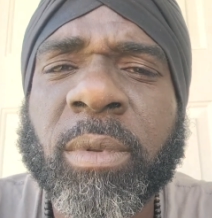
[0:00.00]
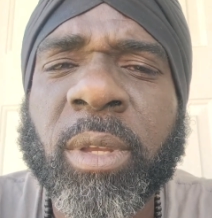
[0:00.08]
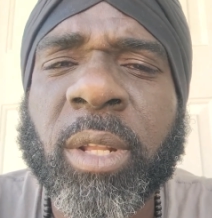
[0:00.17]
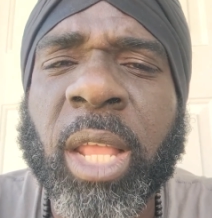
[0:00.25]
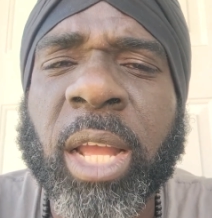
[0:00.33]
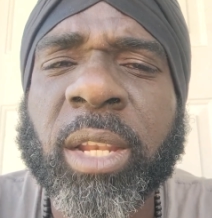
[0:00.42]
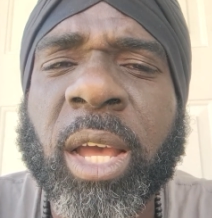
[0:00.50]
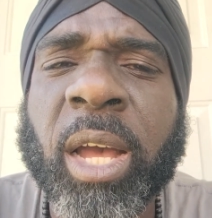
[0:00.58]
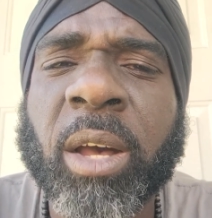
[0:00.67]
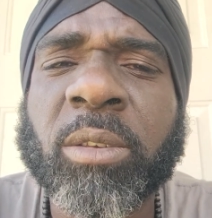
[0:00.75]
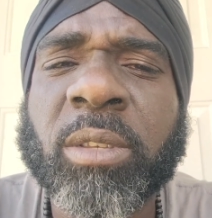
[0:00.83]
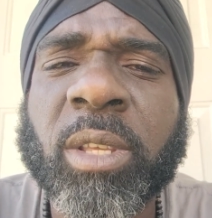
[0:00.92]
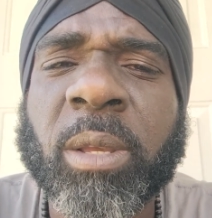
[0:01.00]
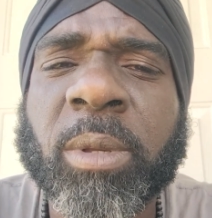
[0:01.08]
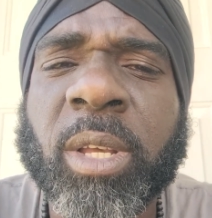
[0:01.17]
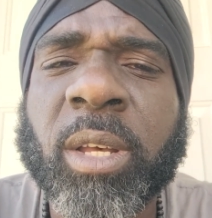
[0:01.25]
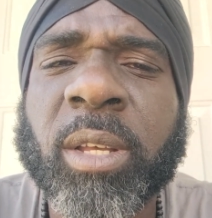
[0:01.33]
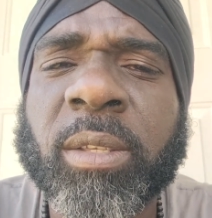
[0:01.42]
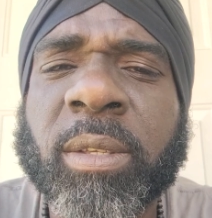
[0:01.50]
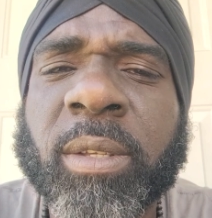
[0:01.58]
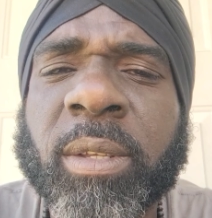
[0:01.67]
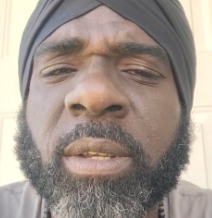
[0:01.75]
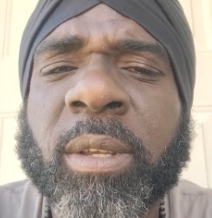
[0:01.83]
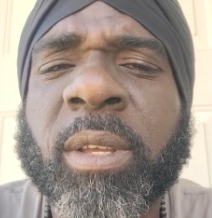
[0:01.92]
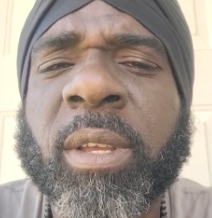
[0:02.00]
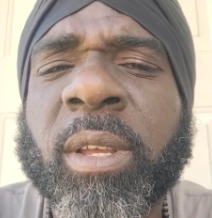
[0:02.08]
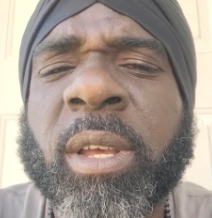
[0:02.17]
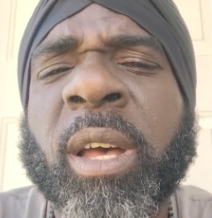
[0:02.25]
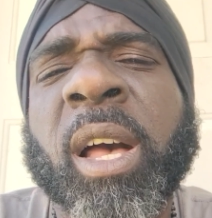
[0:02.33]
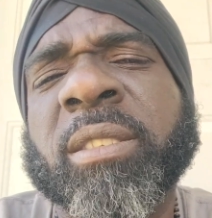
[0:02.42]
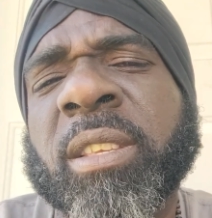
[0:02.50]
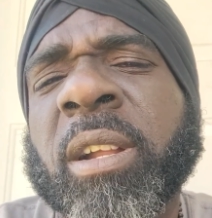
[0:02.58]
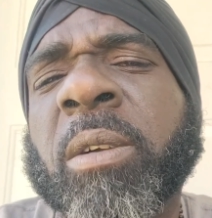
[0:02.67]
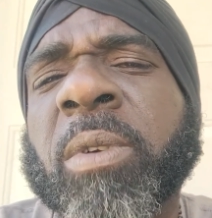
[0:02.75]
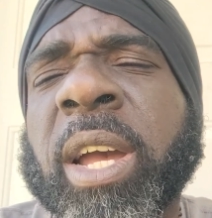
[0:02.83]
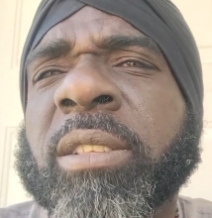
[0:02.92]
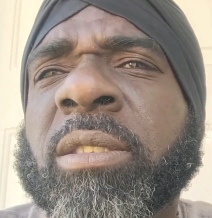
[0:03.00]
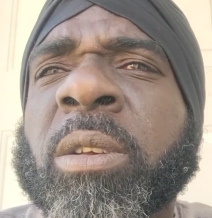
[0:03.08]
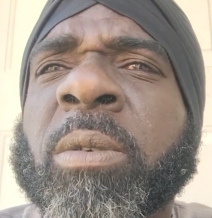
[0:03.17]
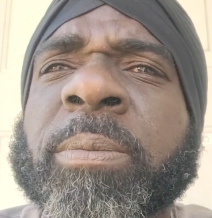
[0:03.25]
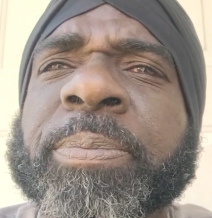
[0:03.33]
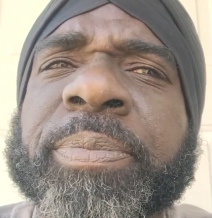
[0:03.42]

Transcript: He's like, nah, I don't see him, cuz. I said, all right. So